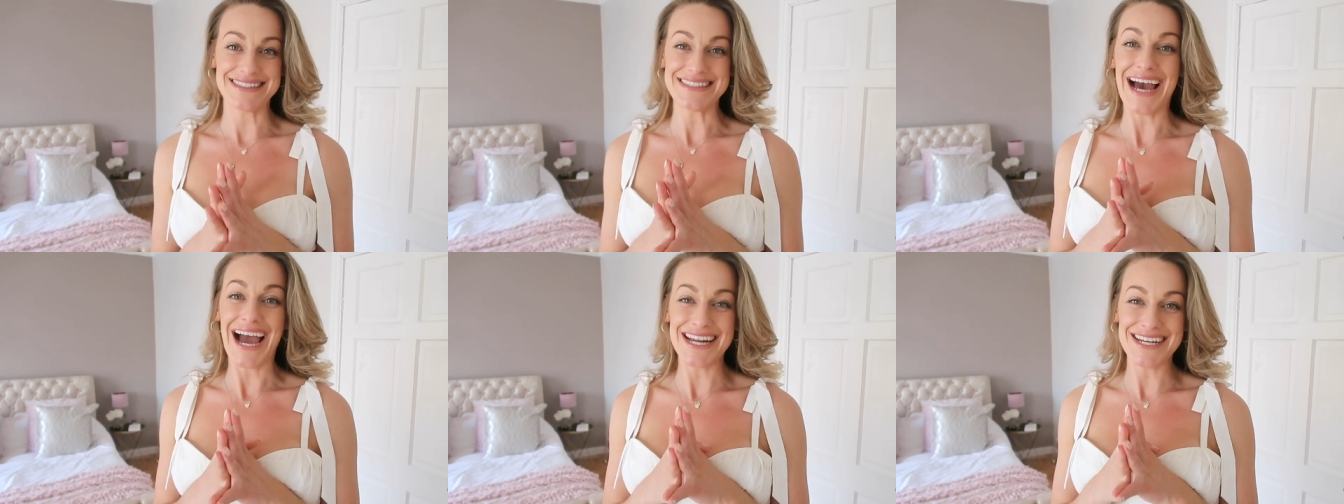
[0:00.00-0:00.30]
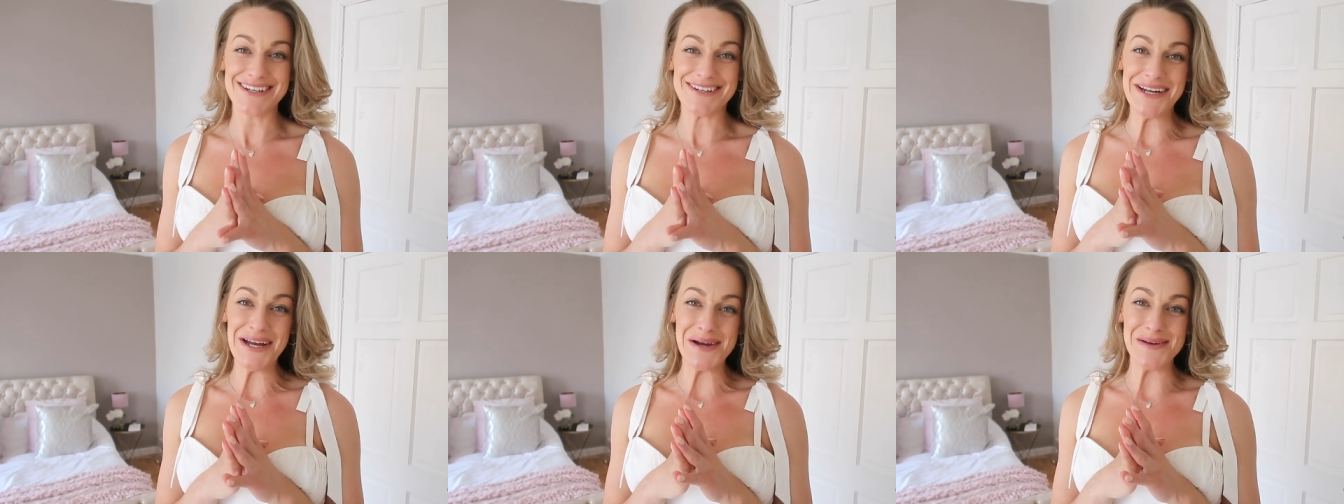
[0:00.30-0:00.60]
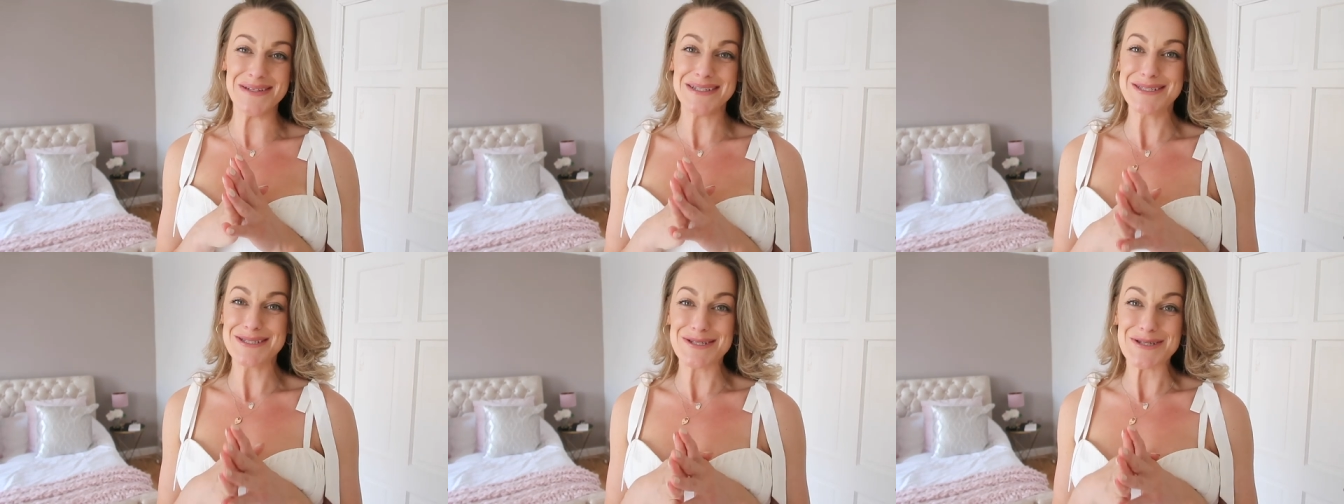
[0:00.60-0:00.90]
I don't
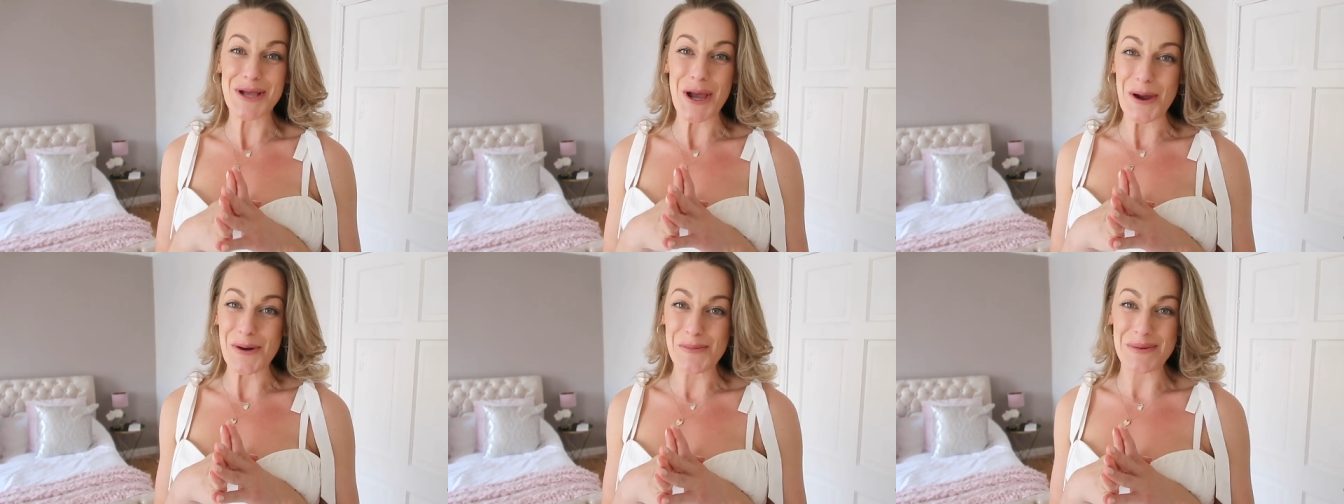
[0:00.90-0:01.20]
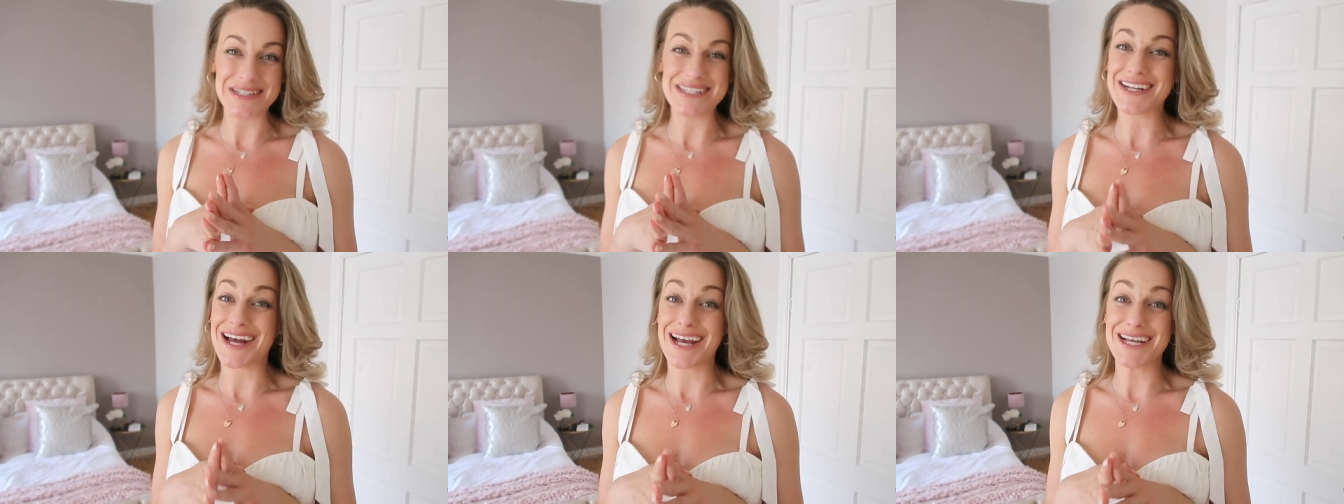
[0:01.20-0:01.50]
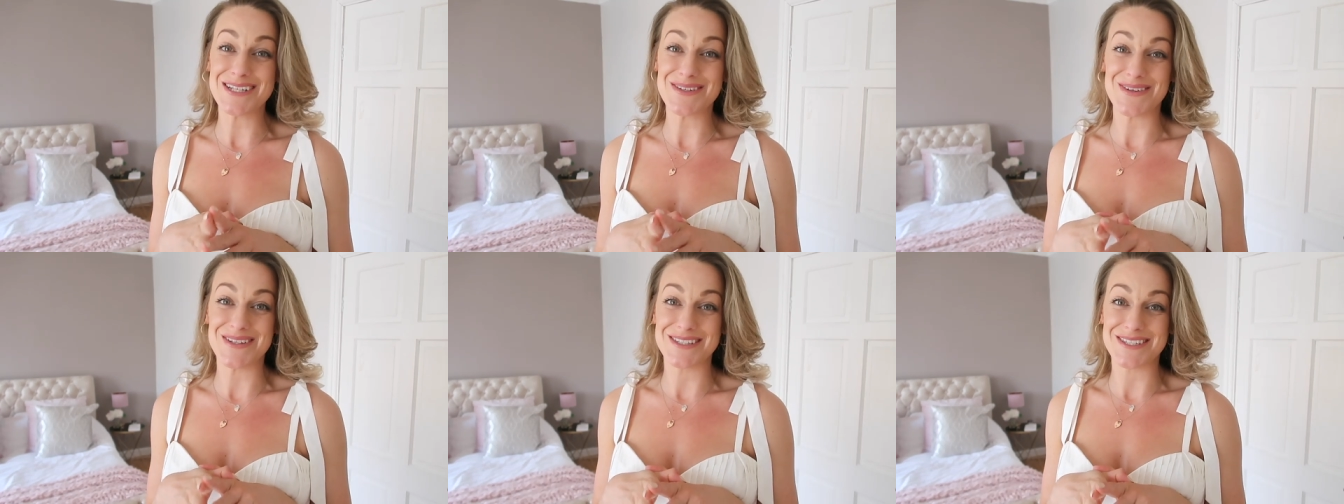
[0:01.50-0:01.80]
know. There's so many
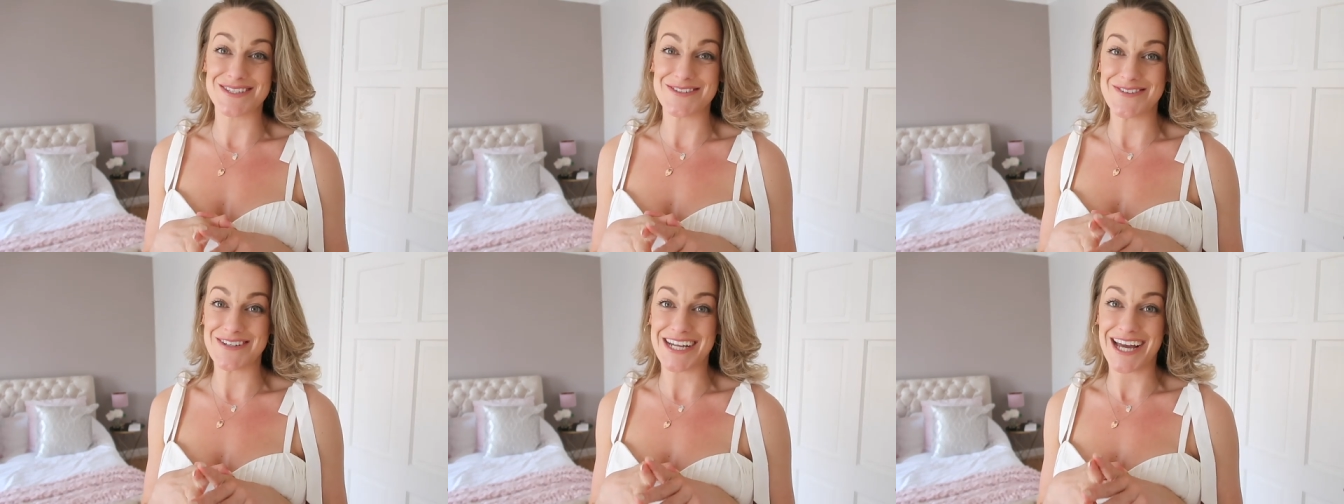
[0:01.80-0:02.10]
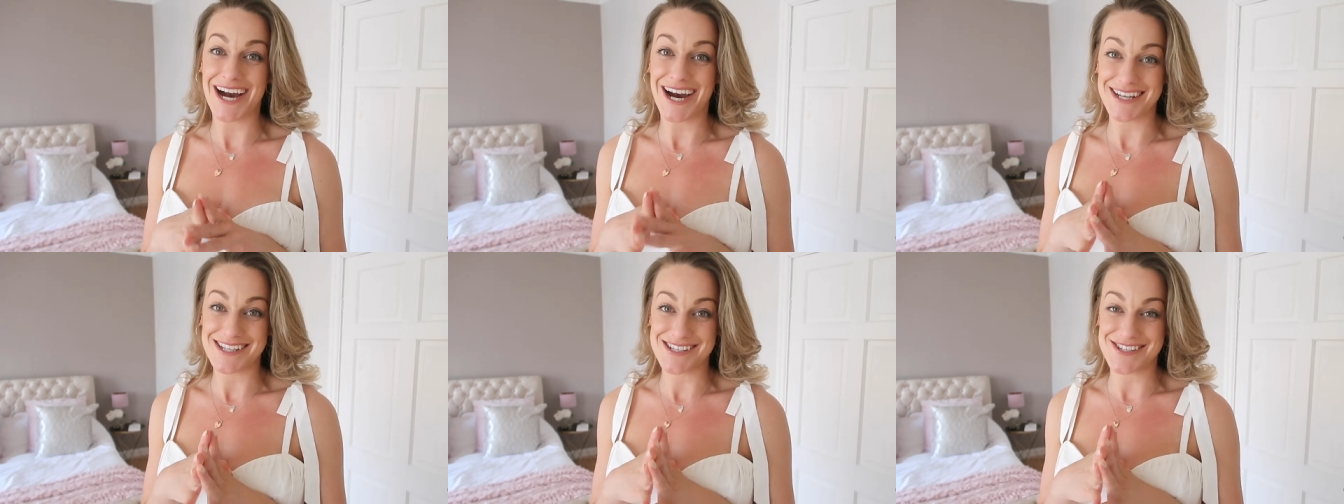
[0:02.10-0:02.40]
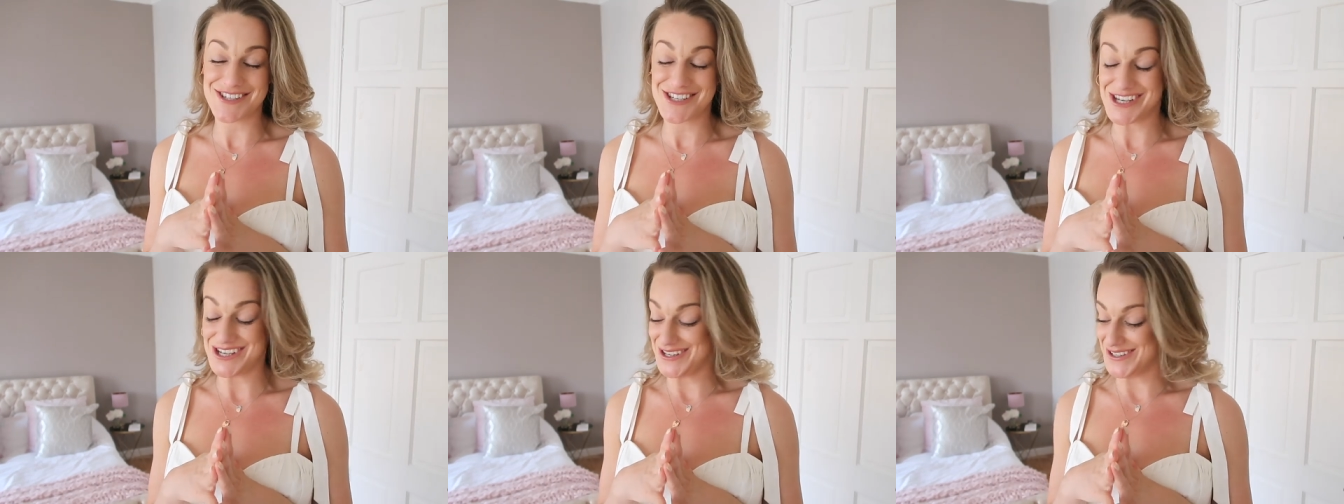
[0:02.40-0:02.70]
nice ones. It's really hard
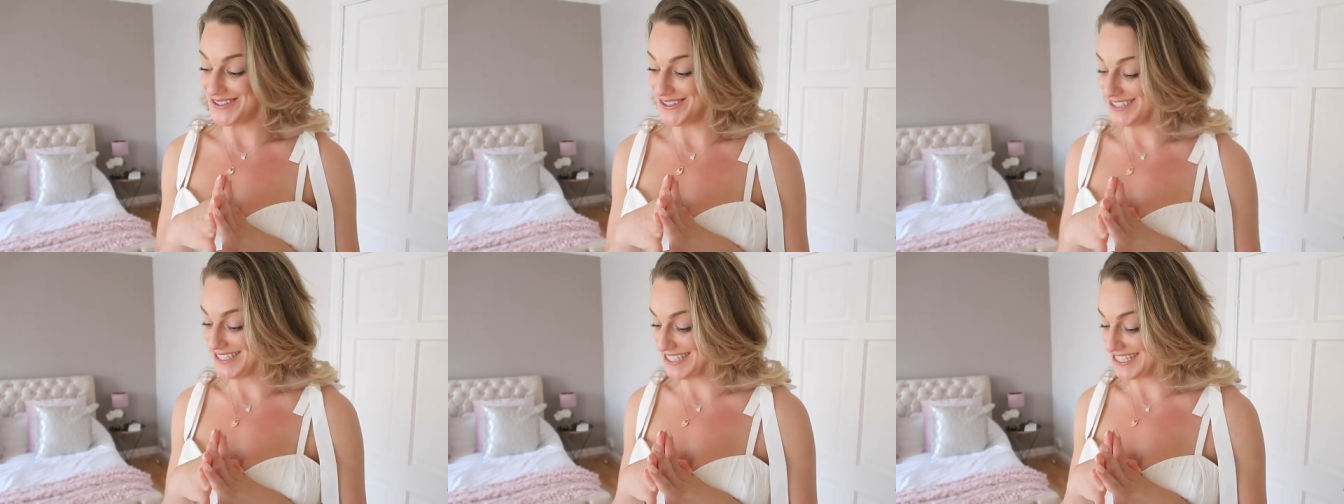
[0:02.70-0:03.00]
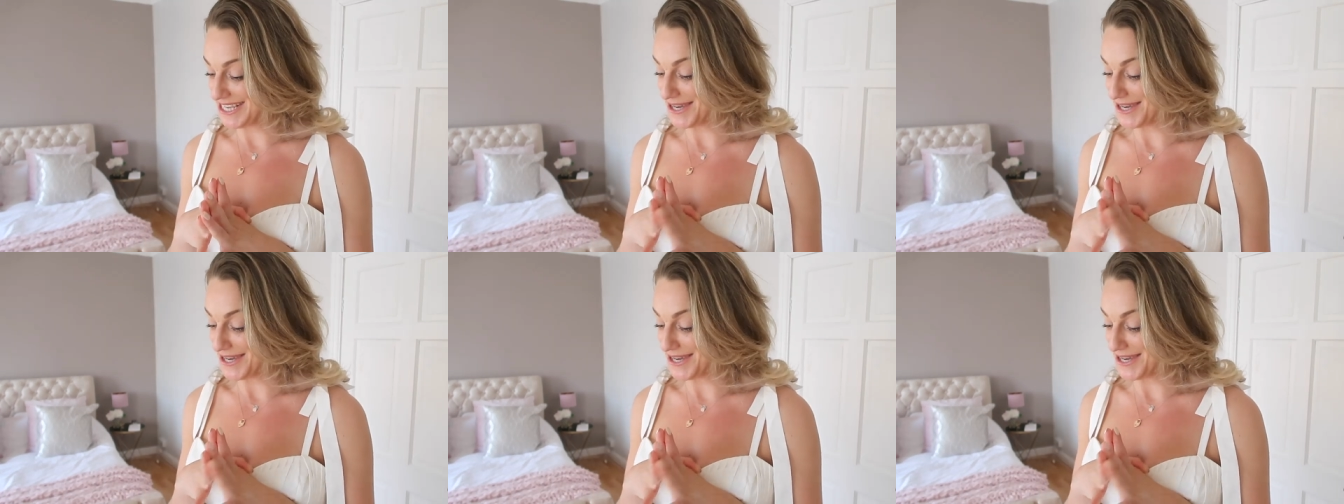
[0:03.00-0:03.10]
to choose.